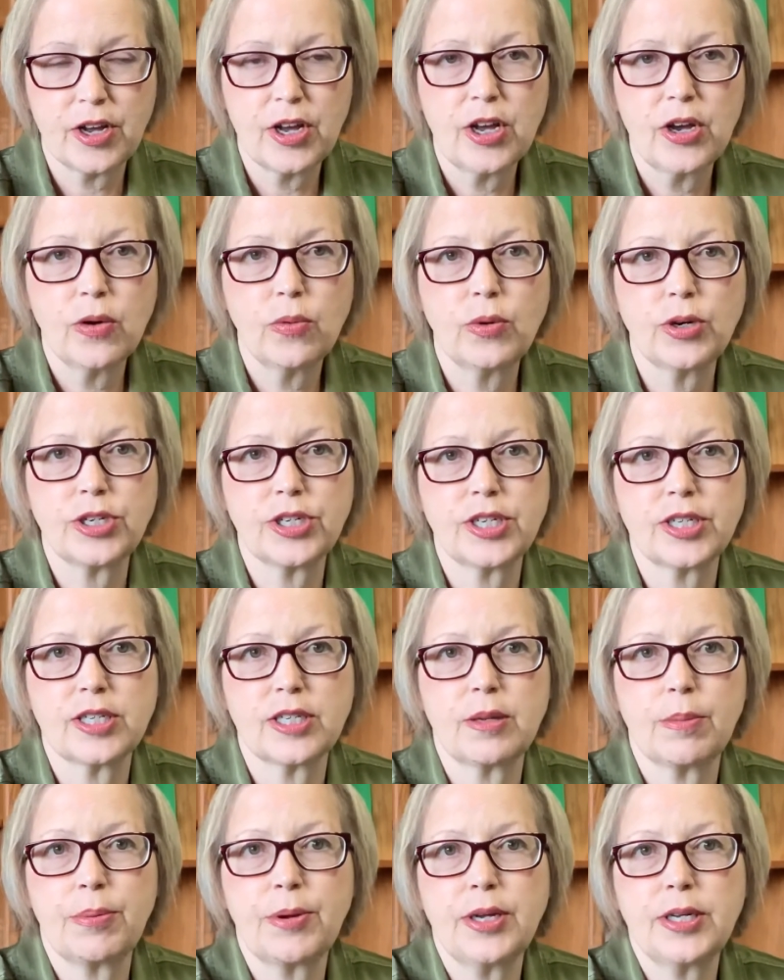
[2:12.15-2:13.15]
which is the
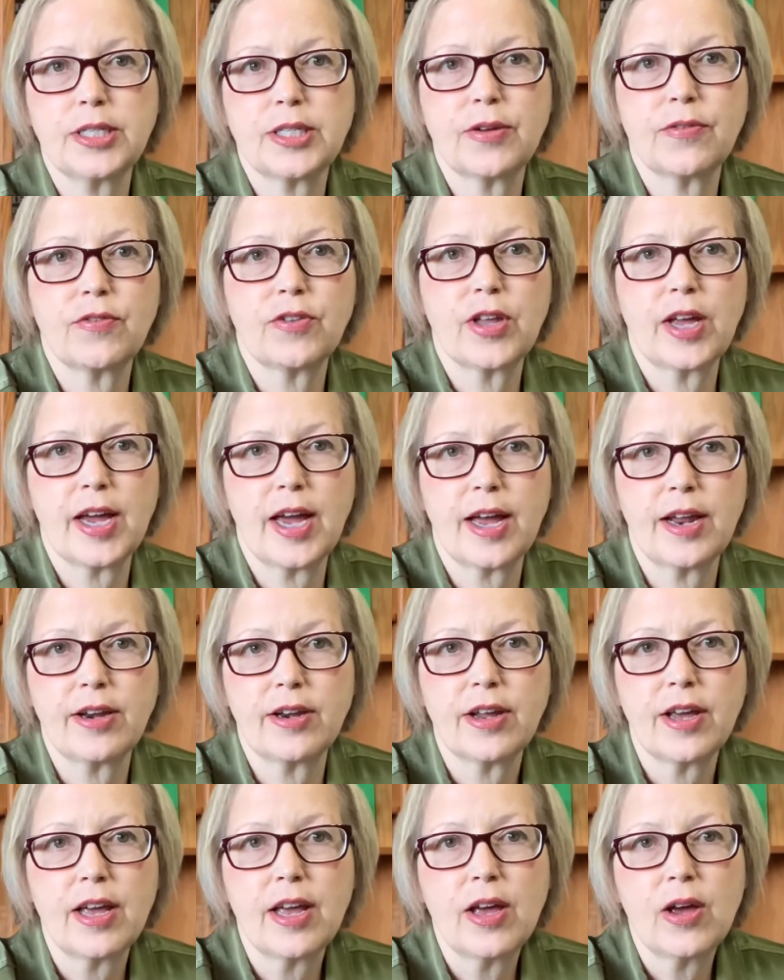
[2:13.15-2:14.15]
piece of land
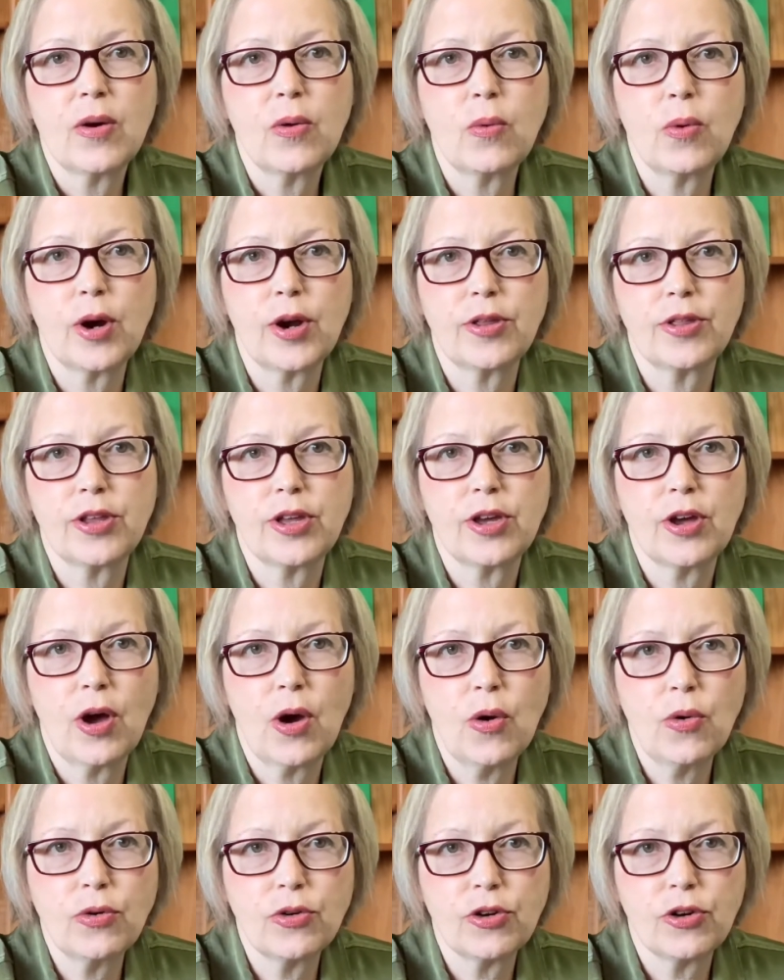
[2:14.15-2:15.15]
where the
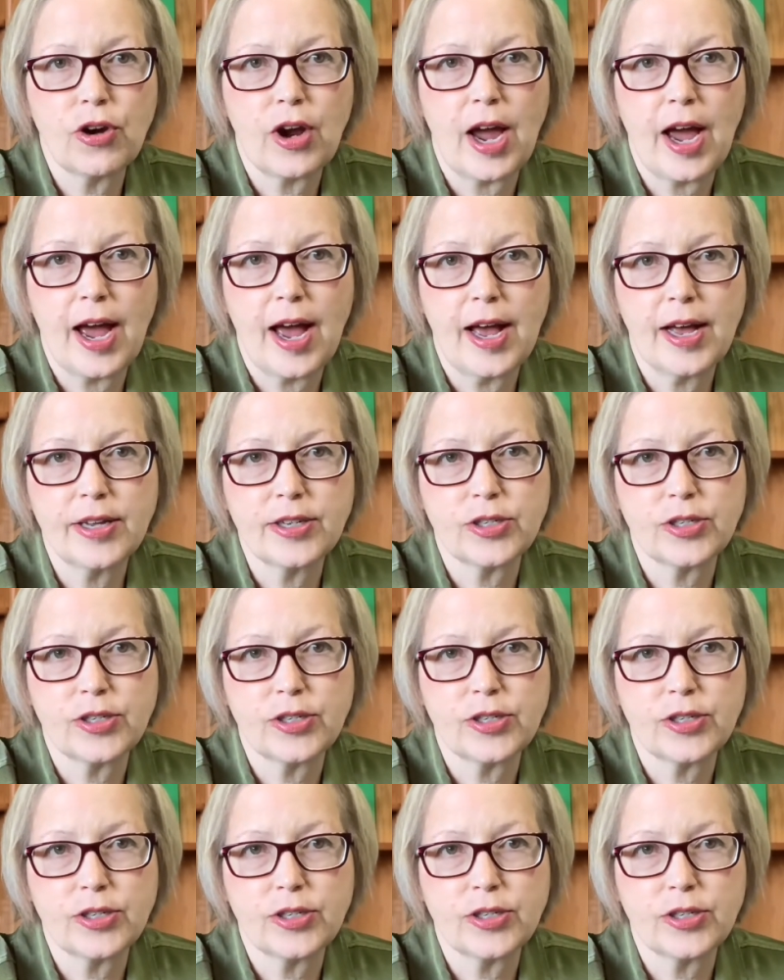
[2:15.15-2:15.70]
owner has,